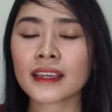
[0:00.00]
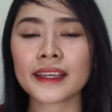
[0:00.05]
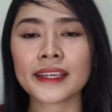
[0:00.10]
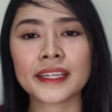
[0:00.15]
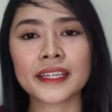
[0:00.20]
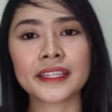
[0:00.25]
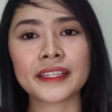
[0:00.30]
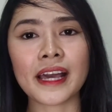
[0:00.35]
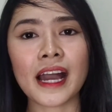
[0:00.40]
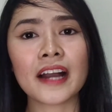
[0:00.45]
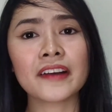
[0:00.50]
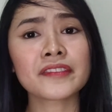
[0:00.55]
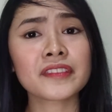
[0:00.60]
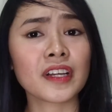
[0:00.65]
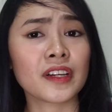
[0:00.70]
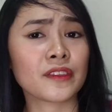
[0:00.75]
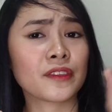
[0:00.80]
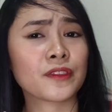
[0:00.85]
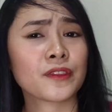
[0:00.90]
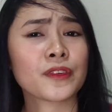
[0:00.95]
And I've
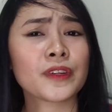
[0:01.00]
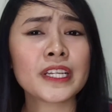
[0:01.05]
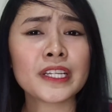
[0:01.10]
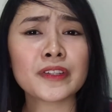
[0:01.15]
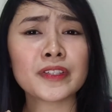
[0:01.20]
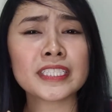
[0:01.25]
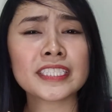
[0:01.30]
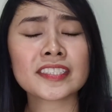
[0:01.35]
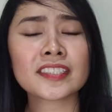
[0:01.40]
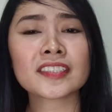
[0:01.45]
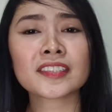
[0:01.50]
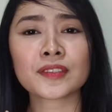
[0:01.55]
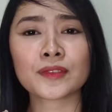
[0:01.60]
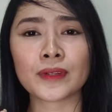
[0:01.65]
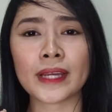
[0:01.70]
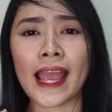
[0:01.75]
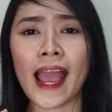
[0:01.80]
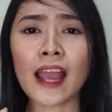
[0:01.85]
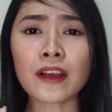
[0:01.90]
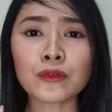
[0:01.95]
got 3 reasons
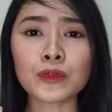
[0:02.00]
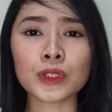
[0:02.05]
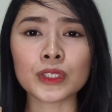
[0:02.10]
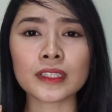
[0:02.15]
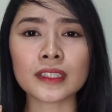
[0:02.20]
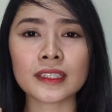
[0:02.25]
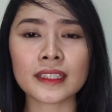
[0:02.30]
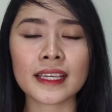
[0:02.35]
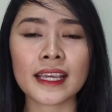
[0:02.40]
why I would.